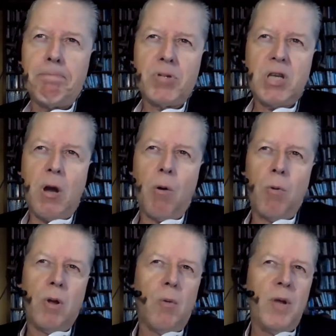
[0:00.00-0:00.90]

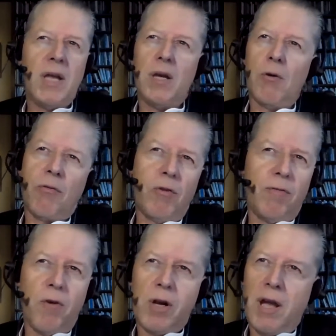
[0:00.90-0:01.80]
So we can go through
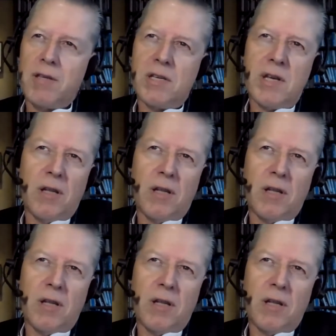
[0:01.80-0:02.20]
the 4 cases.